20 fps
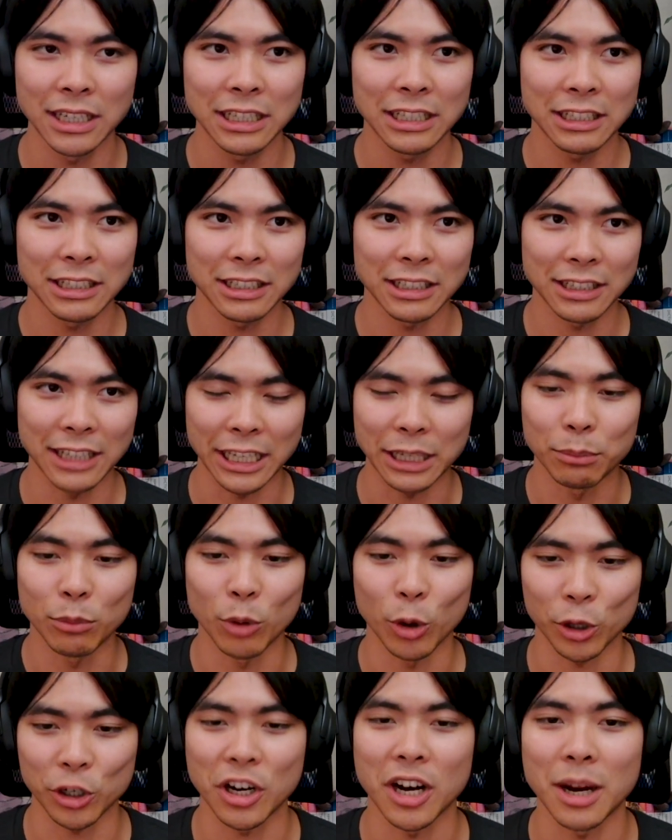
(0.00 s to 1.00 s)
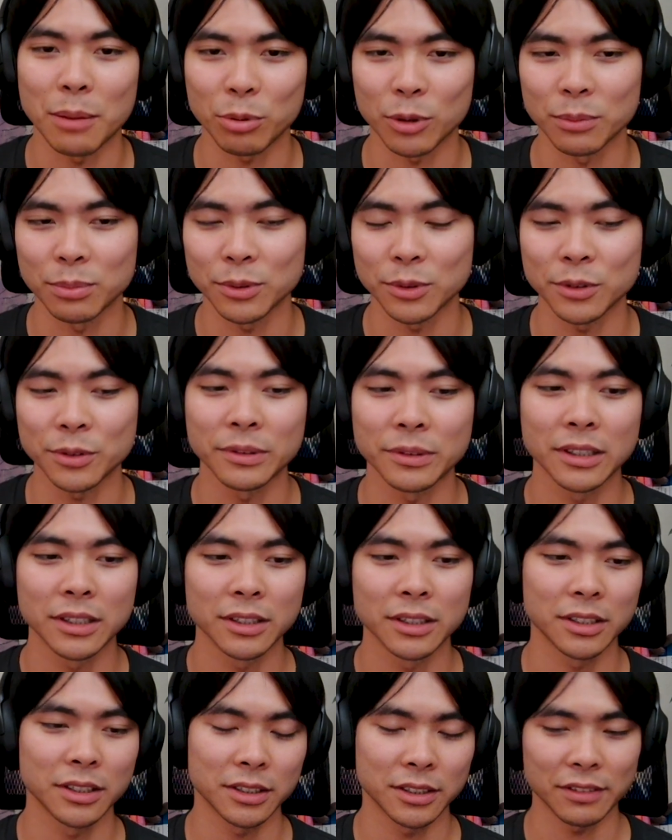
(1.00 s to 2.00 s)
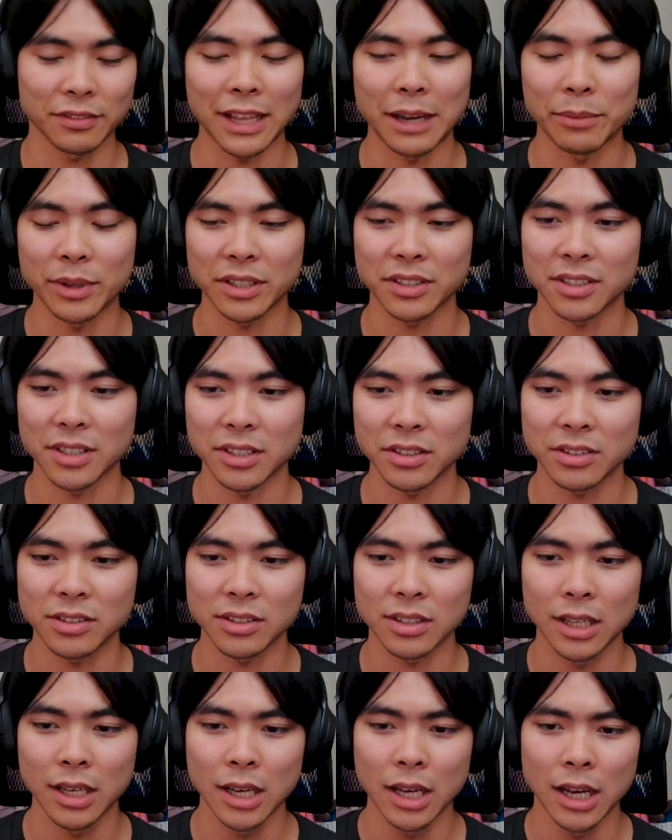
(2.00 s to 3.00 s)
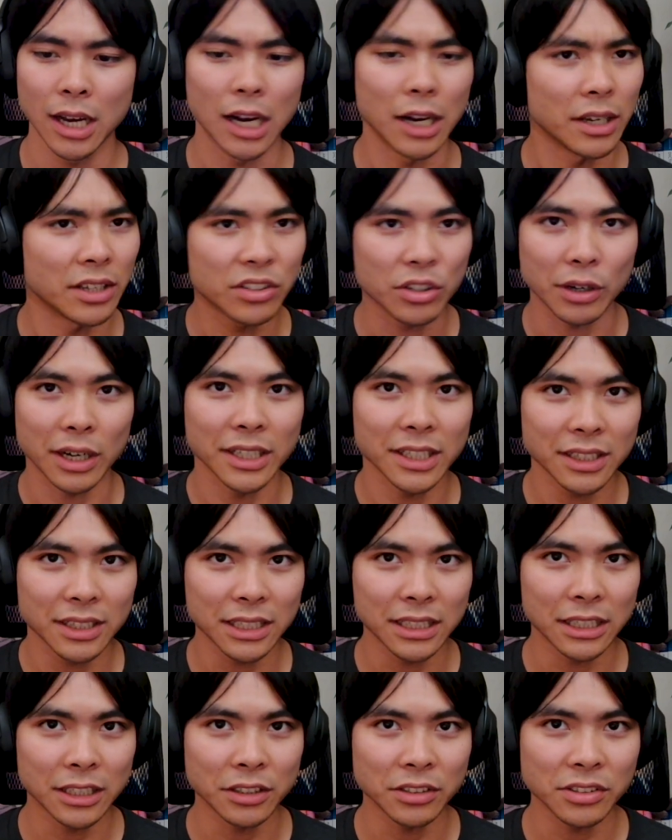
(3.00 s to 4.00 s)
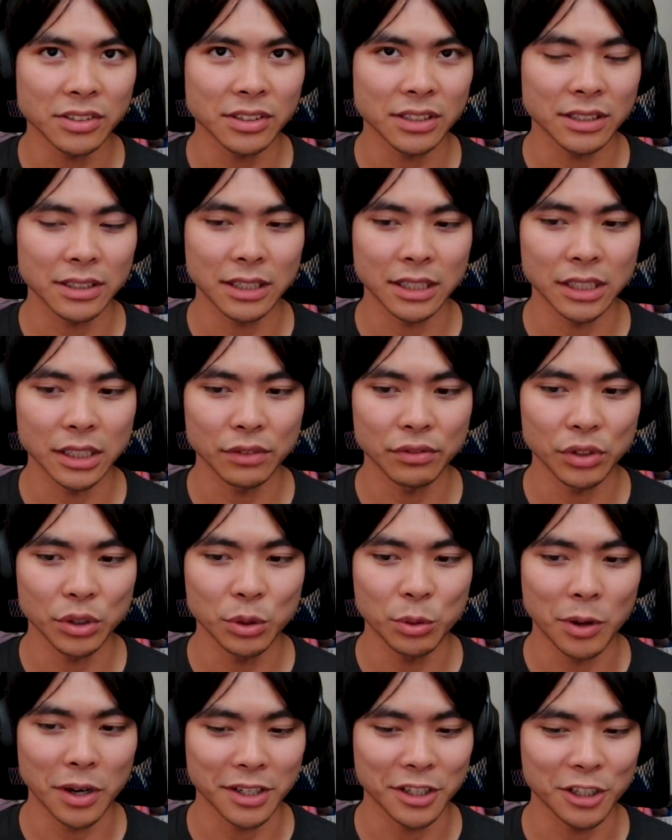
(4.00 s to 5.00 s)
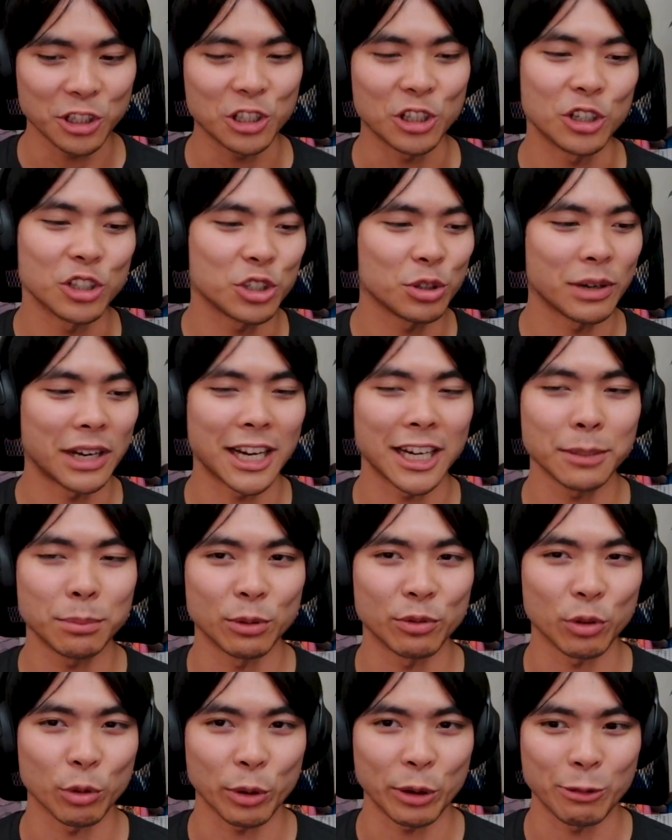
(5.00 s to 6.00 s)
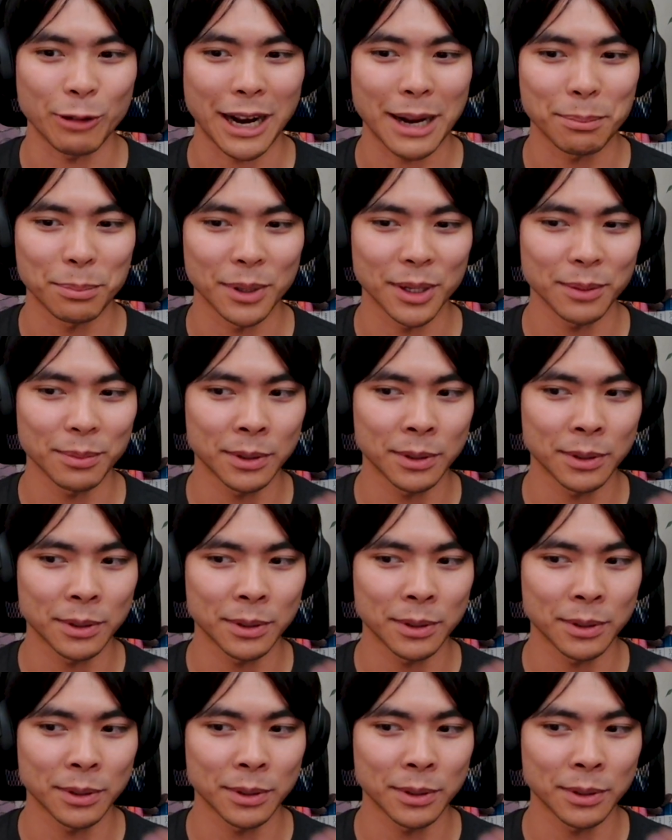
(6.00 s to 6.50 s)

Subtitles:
like more comparable, if that makes sense. Is there anything else any of you wanted to add before we wrap up?